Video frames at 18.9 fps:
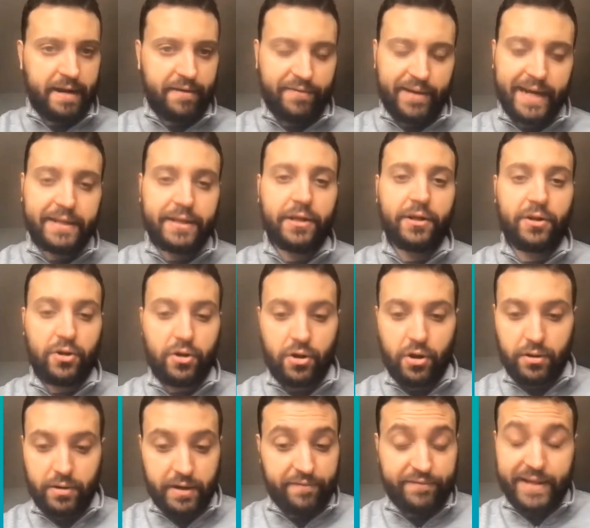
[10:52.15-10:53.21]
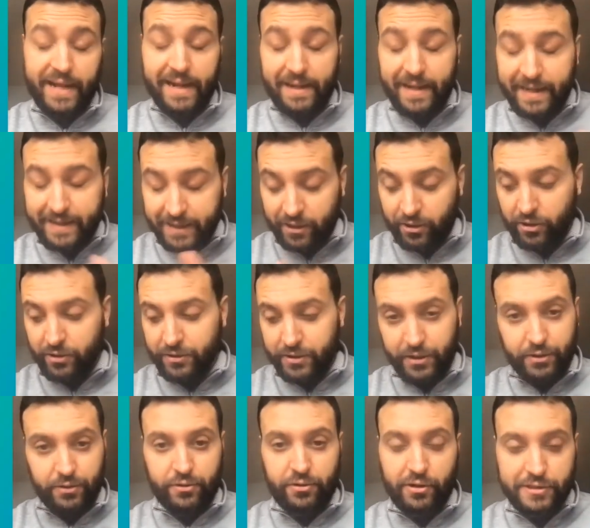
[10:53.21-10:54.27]
reflecting
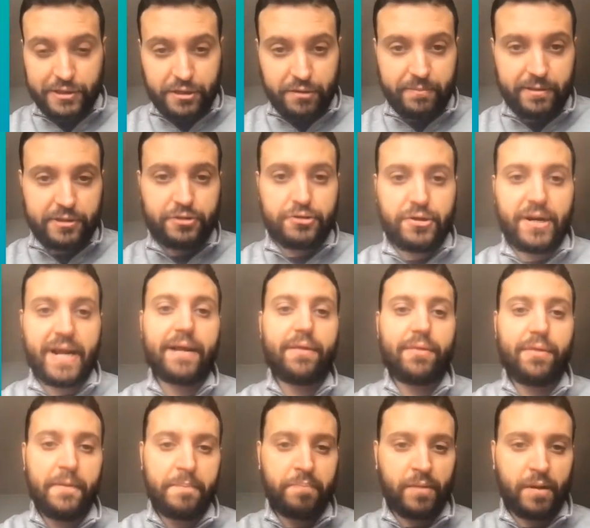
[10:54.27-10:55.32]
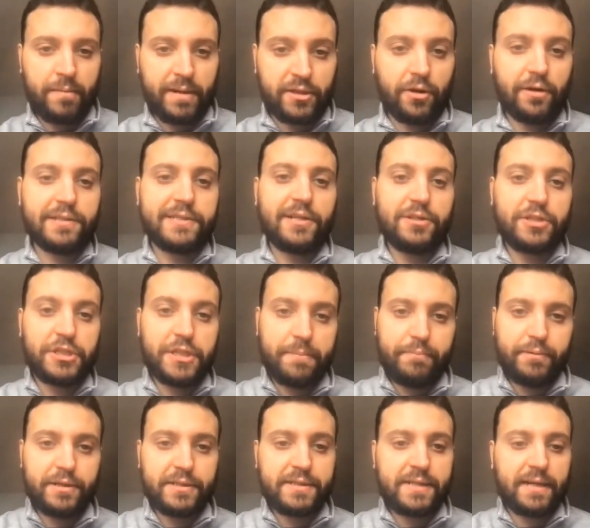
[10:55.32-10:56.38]
continued consumer strength, but also
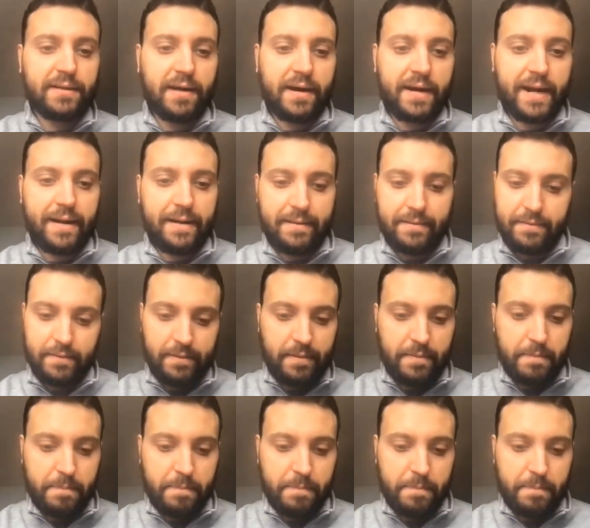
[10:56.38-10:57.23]
shippers that are